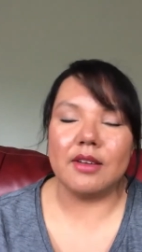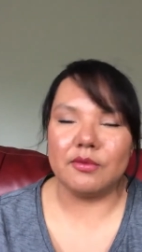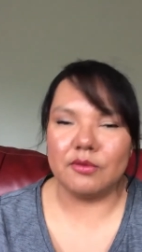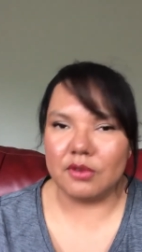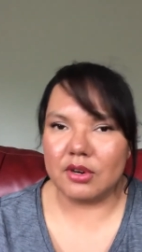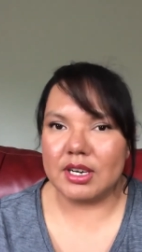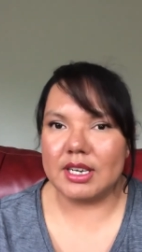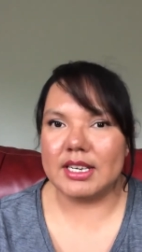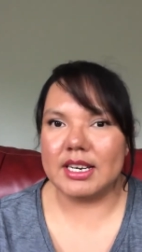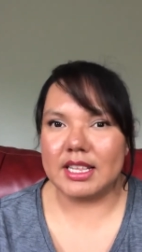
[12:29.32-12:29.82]

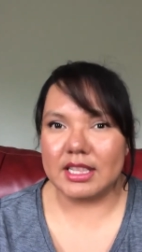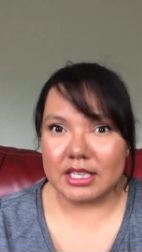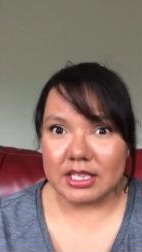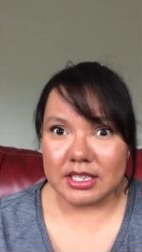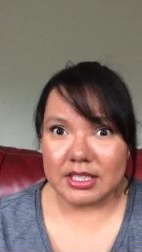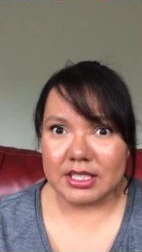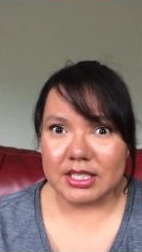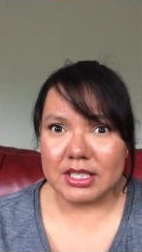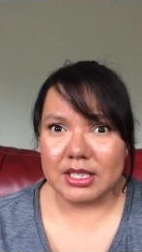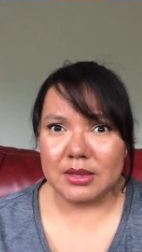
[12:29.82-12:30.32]
For
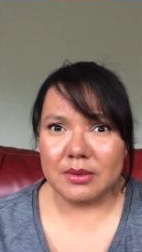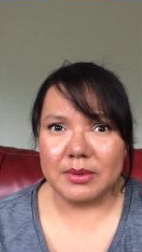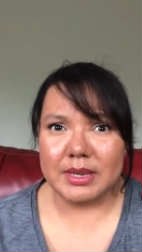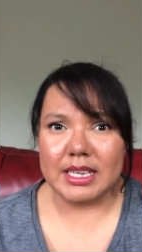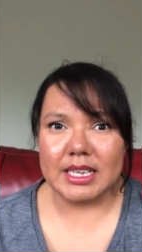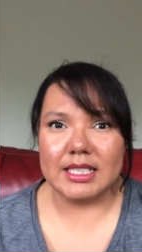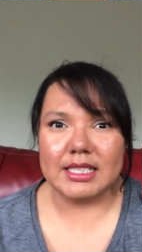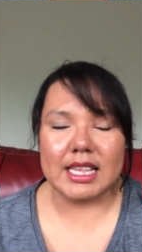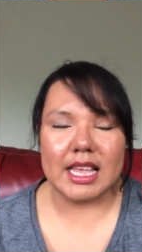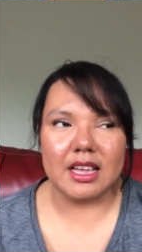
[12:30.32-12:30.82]
another 2
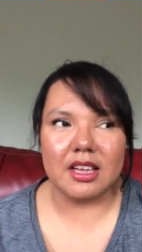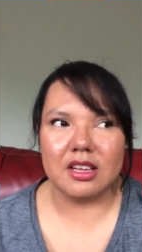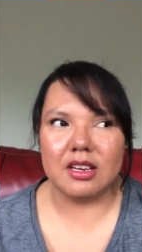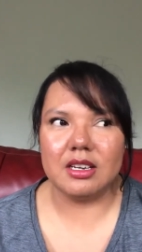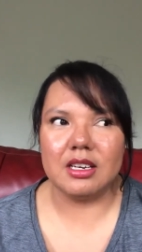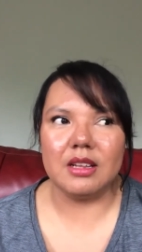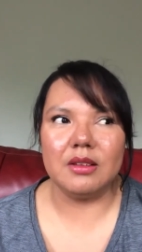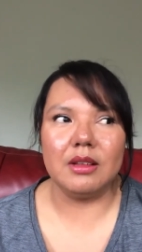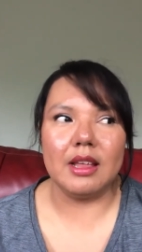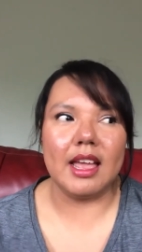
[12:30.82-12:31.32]
weeks. I
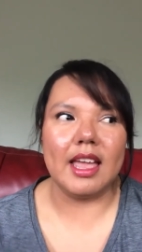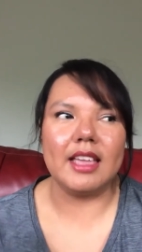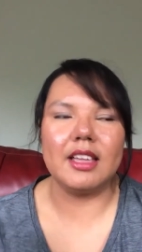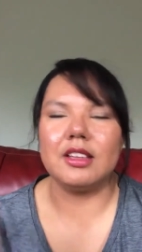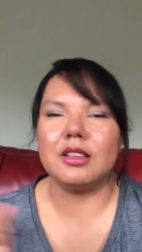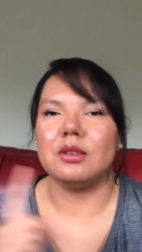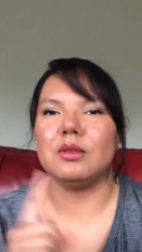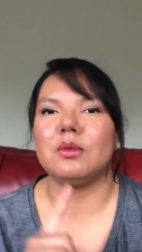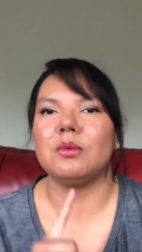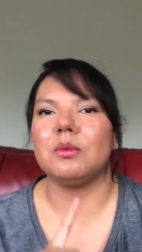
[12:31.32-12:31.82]
couldn't
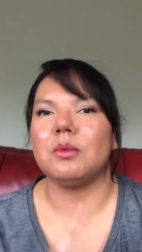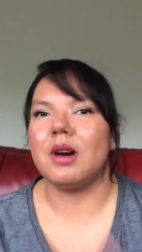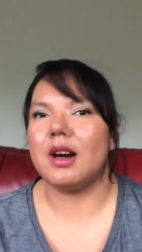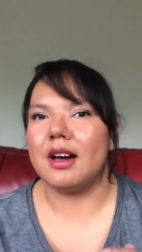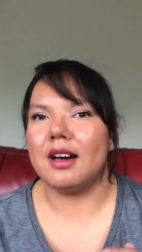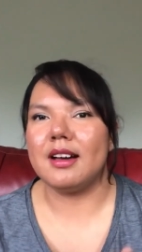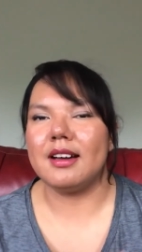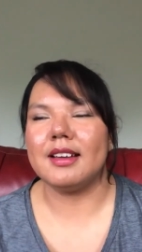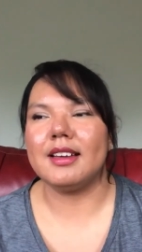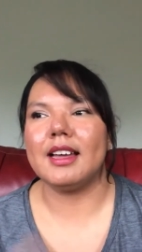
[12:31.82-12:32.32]

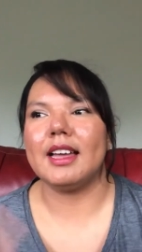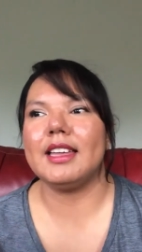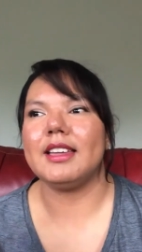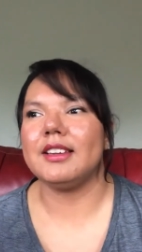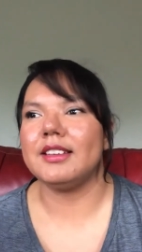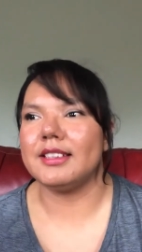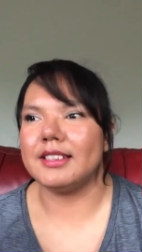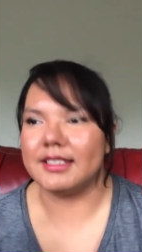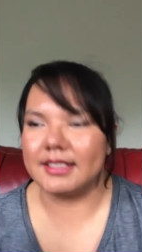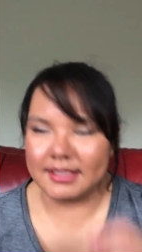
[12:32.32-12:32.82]
walk, I
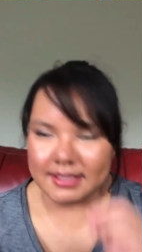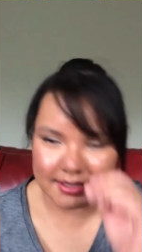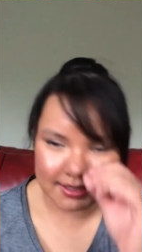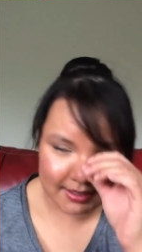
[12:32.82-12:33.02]
couldn't